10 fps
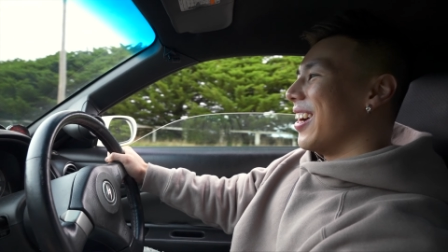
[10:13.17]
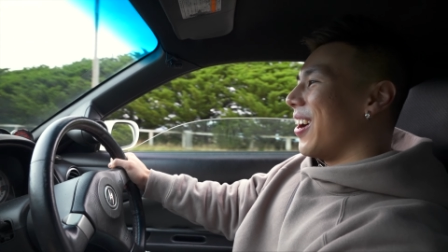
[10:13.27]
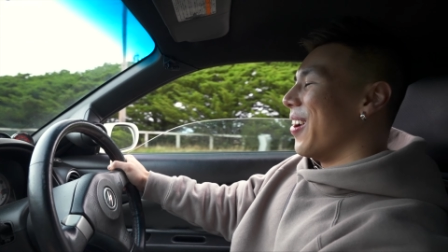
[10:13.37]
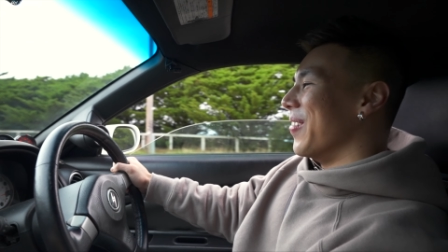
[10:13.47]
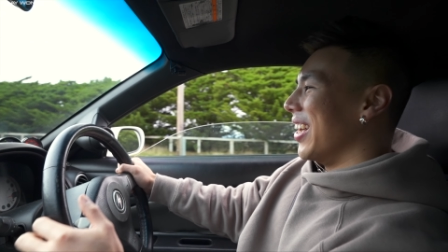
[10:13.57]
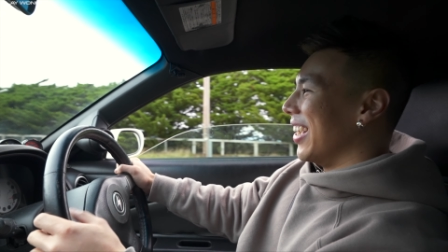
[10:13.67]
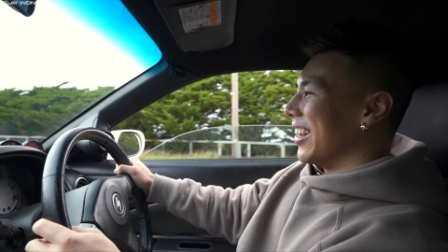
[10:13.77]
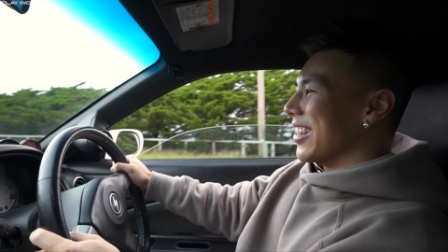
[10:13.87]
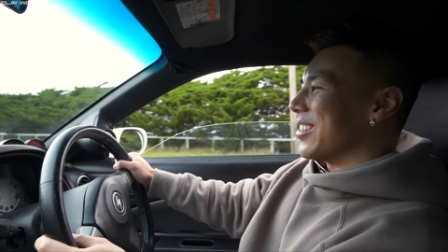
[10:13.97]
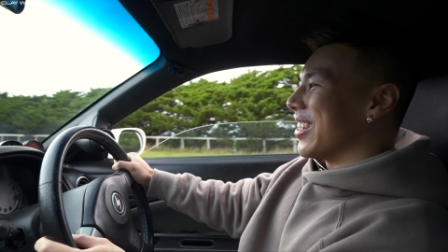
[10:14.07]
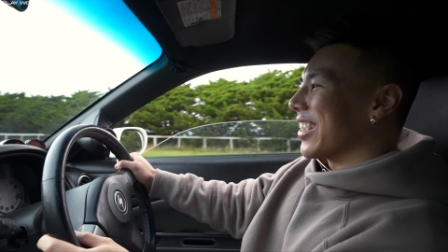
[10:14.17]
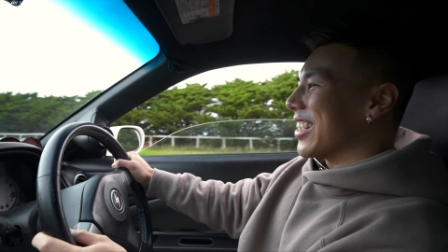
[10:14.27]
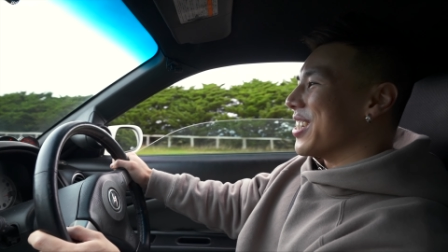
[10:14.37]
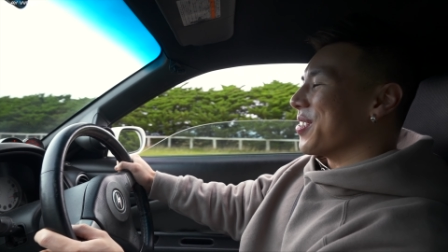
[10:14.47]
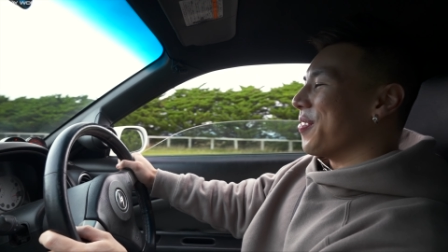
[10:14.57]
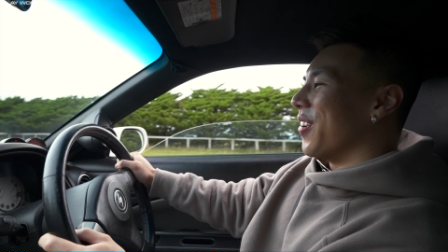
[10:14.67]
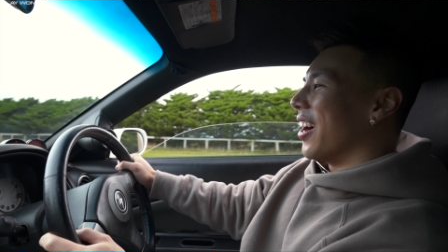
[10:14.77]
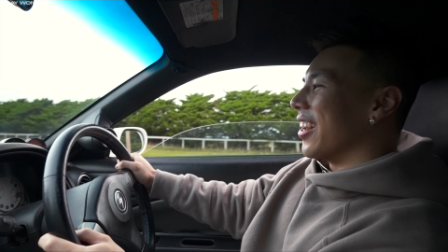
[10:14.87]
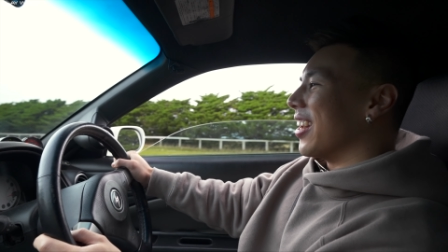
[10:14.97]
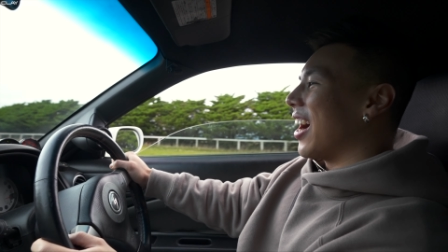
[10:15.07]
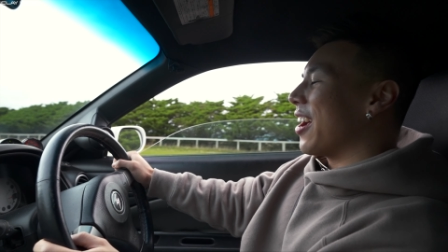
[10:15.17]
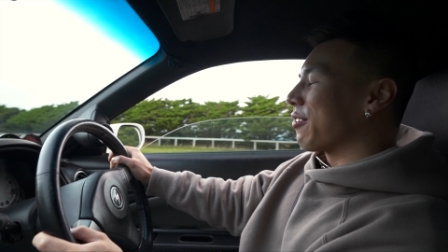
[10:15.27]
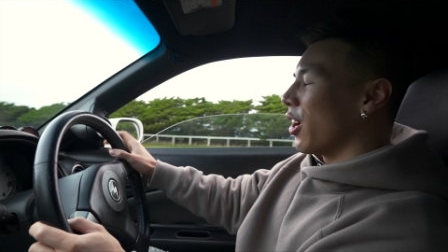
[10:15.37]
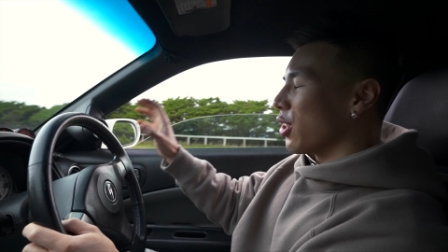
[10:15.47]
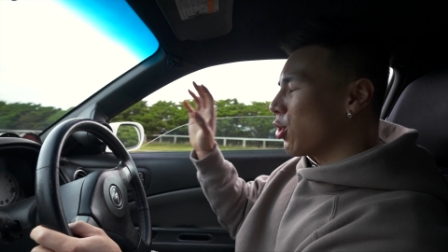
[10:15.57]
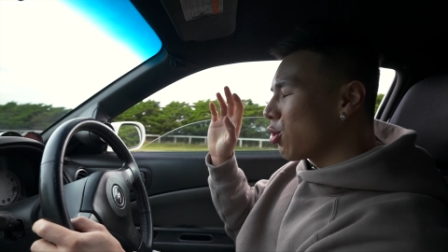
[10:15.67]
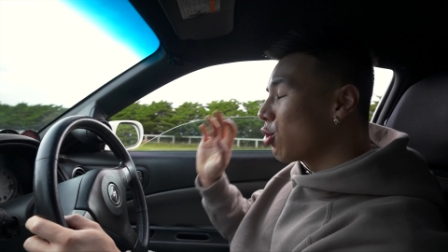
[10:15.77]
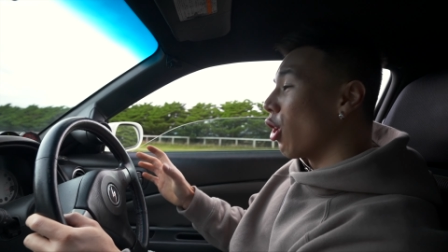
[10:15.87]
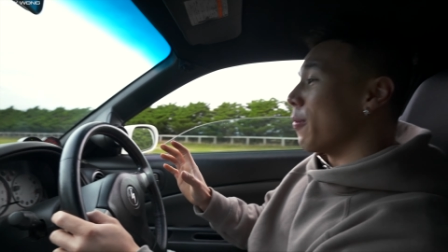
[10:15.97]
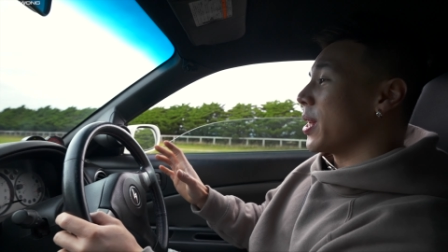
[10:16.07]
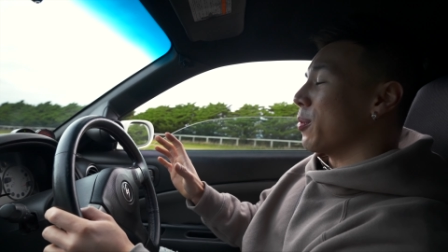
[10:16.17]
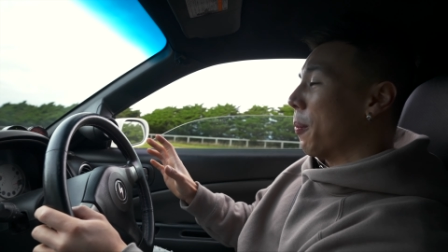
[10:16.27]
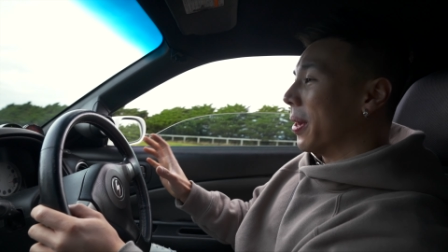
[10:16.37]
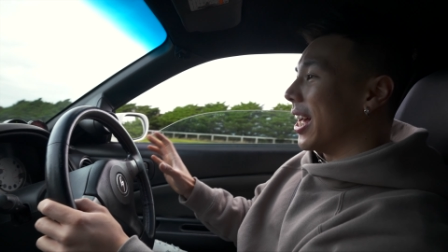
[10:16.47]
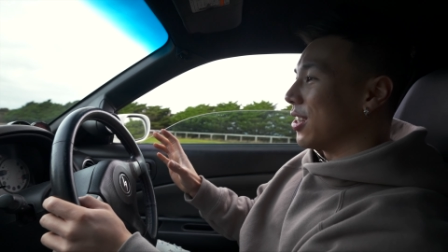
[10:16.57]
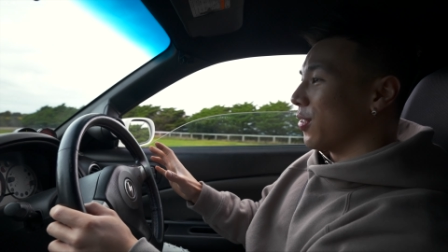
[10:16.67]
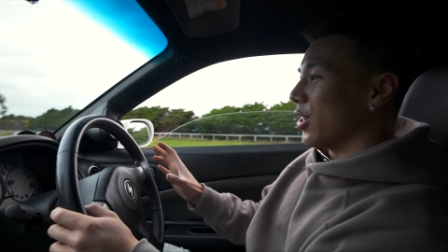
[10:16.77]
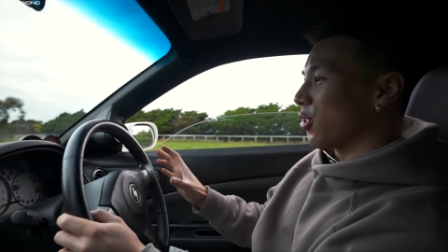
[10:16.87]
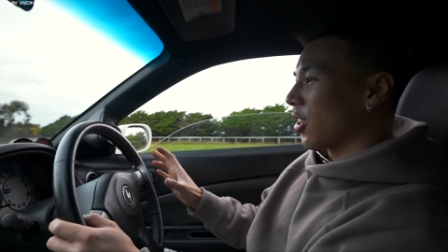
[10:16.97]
Oh man, this thing is fun. I have got so many more plans for this